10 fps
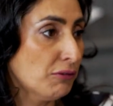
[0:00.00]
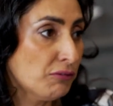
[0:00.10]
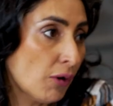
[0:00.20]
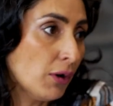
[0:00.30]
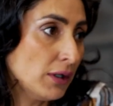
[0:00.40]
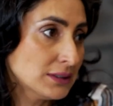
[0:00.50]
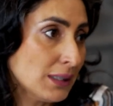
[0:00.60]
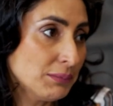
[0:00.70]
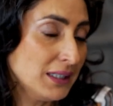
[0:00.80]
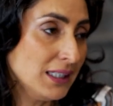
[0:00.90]
for
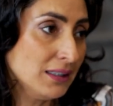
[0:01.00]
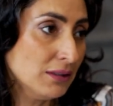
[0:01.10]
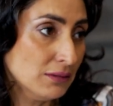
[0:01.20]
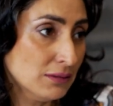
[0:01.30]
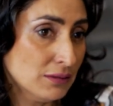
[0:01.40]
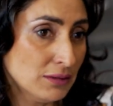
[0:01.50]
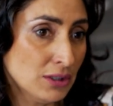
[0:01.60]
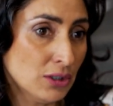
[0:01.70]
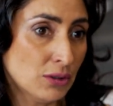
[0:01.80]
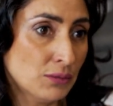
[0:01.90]
something,
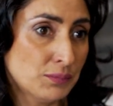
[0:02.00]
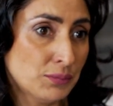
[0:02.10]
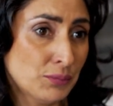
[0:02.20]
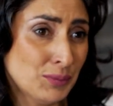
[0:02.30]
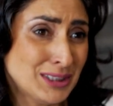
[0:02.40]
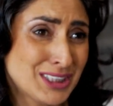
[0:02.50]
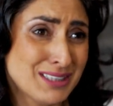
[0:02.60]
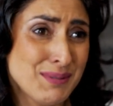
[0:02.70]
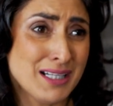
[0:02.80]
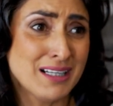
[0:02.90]
you know, which
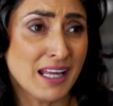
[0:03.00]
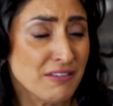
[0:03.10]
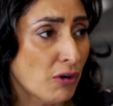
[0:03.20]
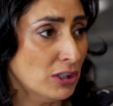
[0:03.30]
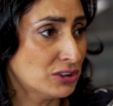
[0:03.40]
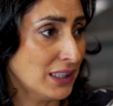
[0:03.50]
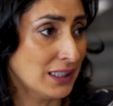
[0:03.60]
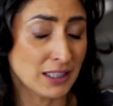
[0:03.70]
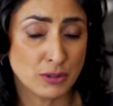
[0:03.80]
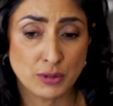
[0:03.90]
can be life
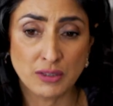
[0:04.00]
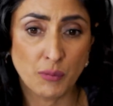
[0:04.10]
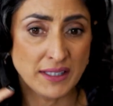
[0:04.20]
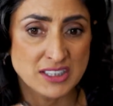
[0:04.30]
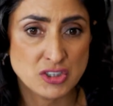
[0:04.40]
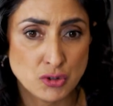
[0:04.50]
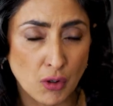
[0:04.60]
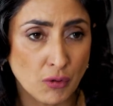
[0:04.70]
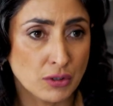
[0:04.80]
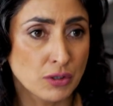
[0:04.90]
altering, like you can avoid
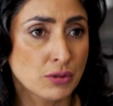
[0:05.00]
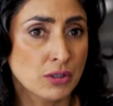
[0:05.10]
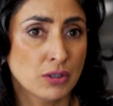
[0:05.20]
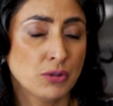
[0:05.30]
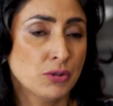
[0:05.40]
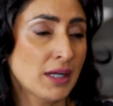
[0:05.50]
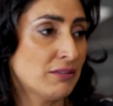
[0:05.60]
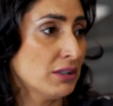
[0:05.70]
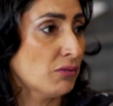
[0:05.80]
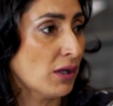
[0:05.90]
stroke, you know, you
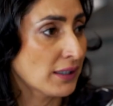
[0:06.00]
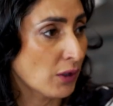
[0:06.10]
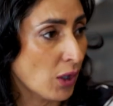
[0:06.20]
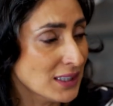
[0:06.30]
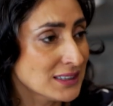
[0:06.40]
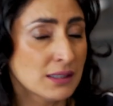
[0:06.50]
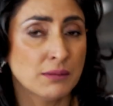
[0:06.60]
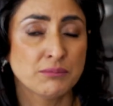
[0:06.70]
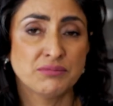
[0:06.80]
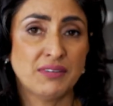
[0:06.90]
get rid of
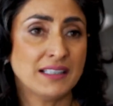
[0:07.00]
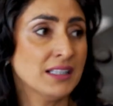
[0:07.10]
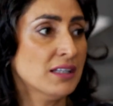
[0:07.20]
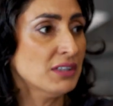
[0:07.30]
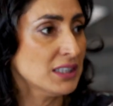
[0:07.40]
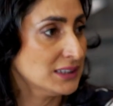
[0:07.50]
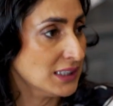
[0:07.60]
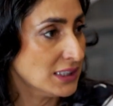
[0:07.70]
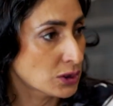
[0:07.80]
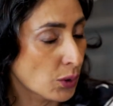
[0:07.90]
alcoholism, fatty liver
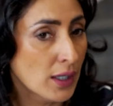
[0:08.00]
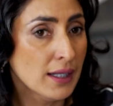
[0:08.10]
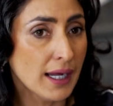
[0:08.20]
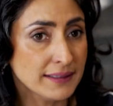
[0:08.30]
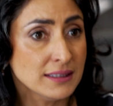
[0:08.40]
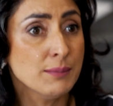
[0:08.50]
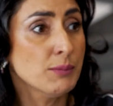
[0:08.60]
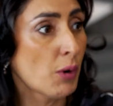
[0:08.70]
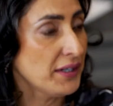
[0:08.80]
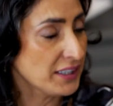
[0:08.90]
disease. So I think there'll
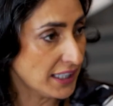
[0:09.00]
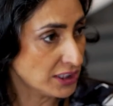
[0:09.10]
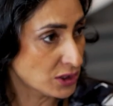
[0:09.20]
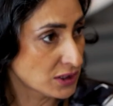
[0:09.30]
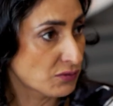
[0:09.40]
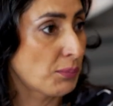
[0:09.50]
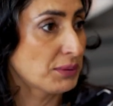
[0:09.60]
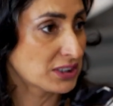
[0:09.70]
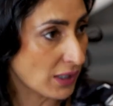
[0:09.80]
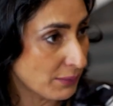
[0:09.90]
be more indications for
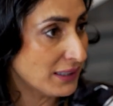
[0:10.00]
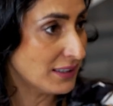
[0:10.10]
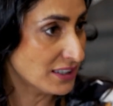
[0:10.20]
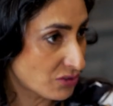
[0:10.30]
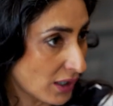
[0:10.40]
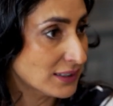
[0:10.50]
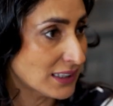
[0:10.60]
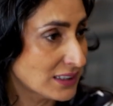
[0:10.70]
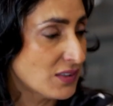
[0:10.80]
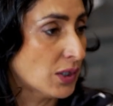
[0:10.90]
prescribing these drugs
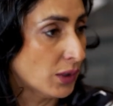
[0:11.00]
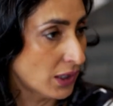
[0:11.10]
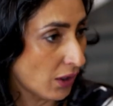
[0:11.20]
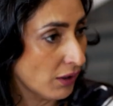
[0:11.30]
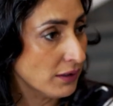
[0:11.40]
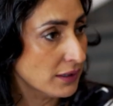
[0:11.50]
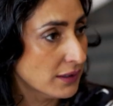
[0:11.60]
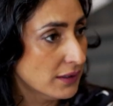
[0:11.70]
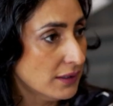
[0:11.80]
as we go along.